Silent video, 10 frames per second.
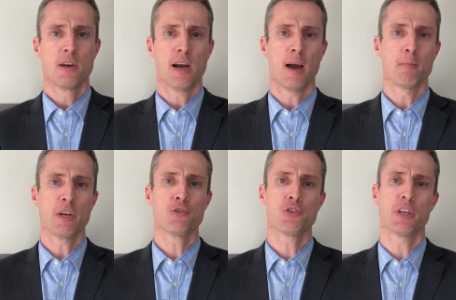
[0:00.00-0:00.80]
Um,
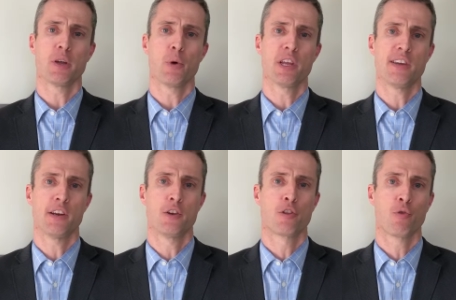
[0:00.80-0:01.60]
interestingly, we
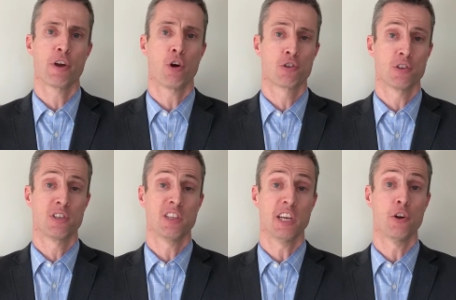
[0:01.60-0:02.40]
attended three auctions
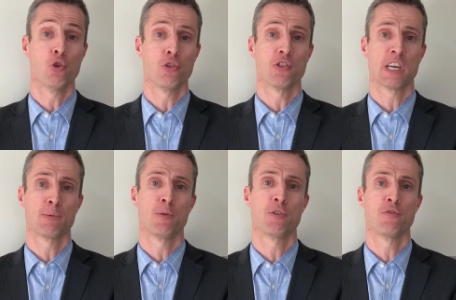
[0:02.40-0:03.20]
in the inner northern
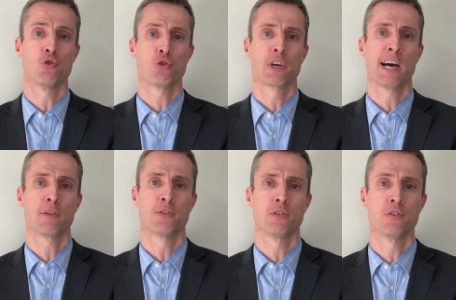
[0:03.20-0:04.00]
suburbs of North
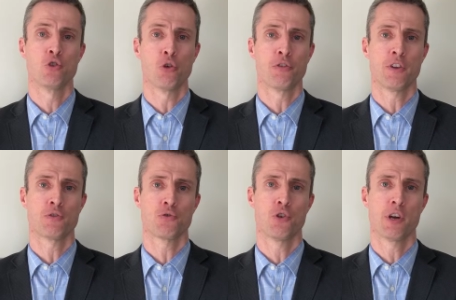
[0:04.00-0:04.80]
Carlton, North
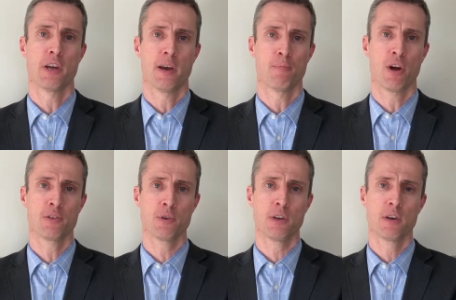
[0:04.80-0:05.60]
Fitzroy and
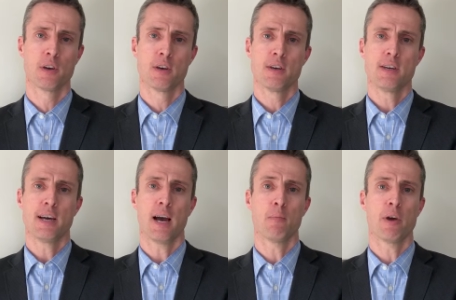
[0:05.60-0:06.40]
Brunswick,
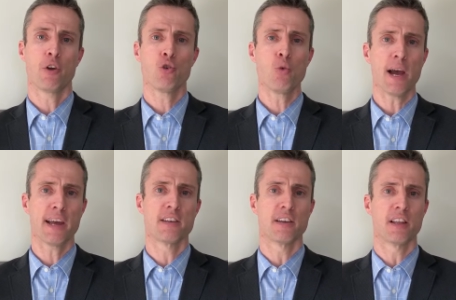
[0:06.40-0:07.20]
um, and all
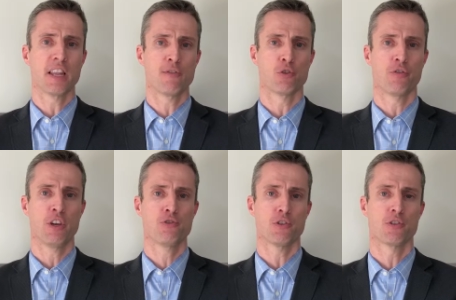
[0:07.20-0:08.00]
had levels of
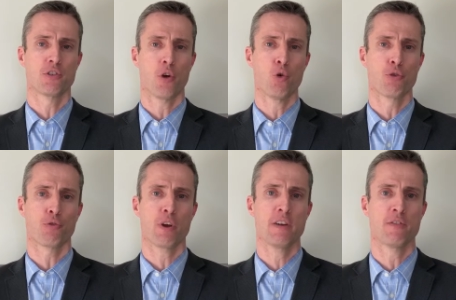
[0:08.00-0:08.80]
interest. So all
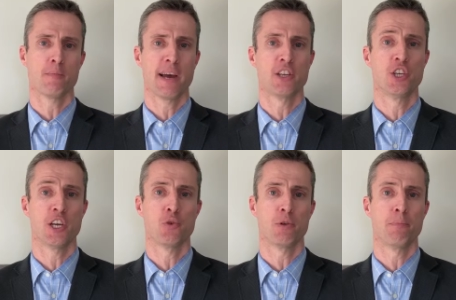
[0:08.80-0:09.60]
three of them had
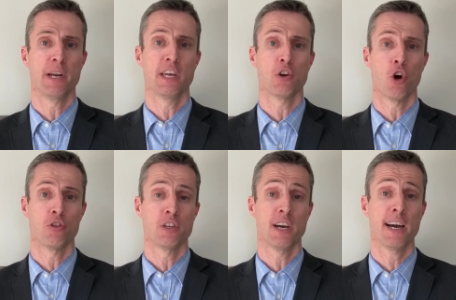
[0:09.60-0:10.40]
genuine bidding on
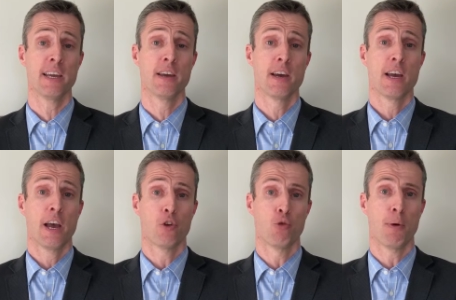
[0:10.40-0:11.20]
the day
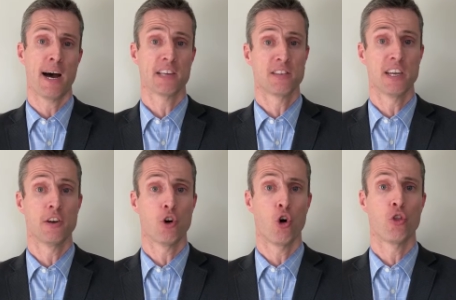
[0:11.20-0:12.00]
and all passed
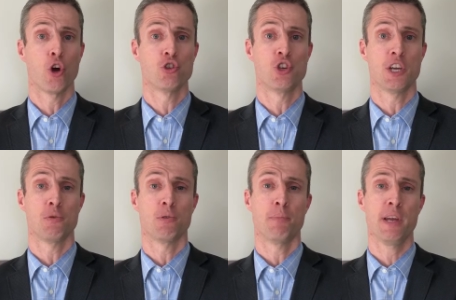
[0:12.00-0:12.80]
in on those
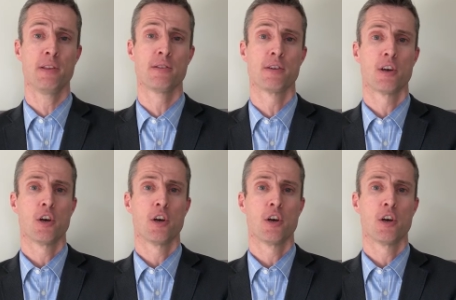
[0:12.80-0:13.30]
genuine bids